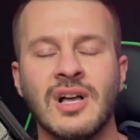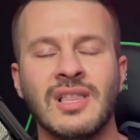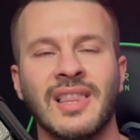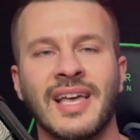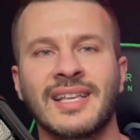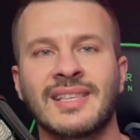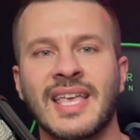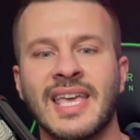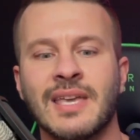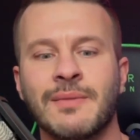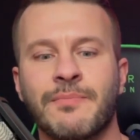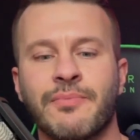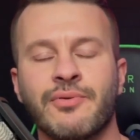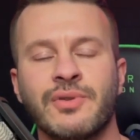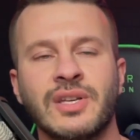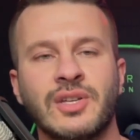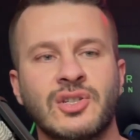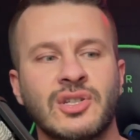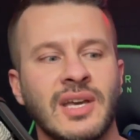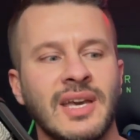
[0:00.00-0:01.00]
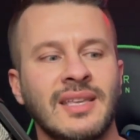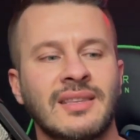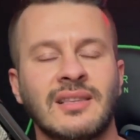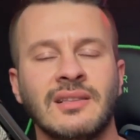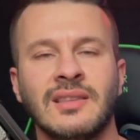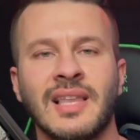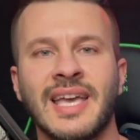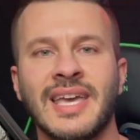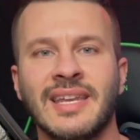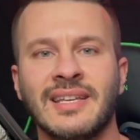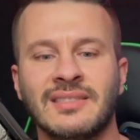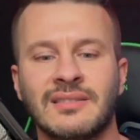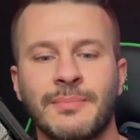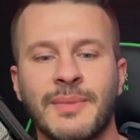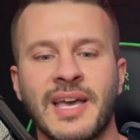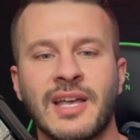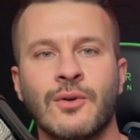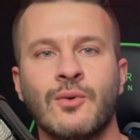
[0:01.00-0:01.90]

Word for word: like they appreciate the ladies' man